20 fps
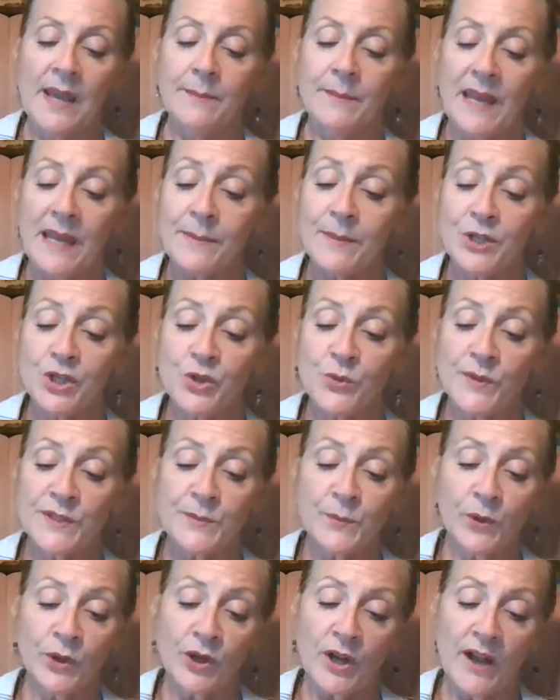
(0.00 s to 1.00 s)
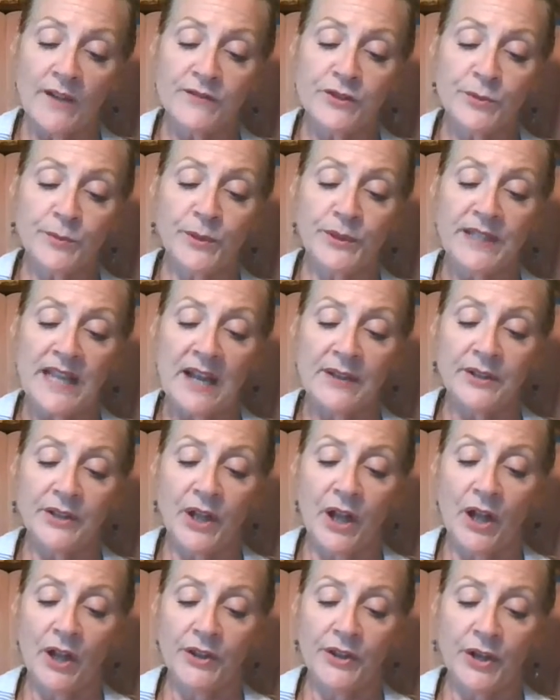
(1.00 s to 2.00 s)
Maybe she was more comfortable now that
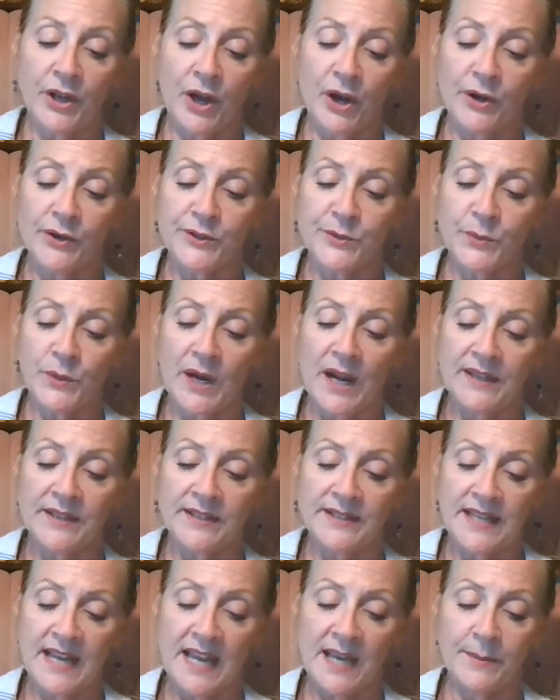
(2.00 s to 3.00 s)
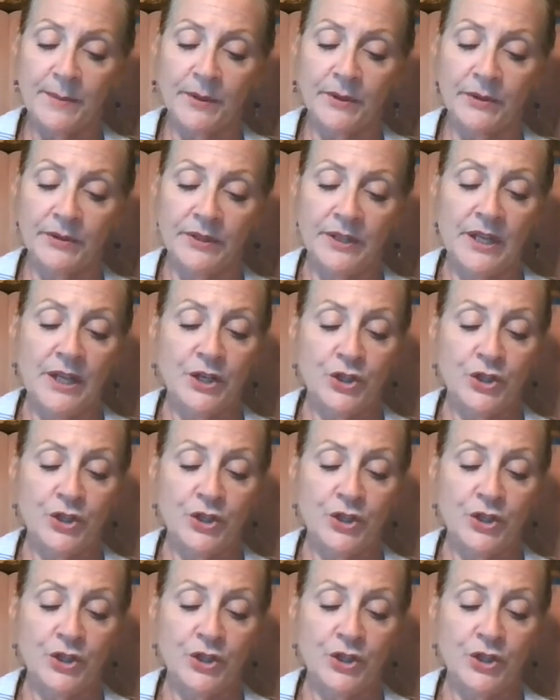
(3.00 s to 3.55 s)
all the cards were on the table.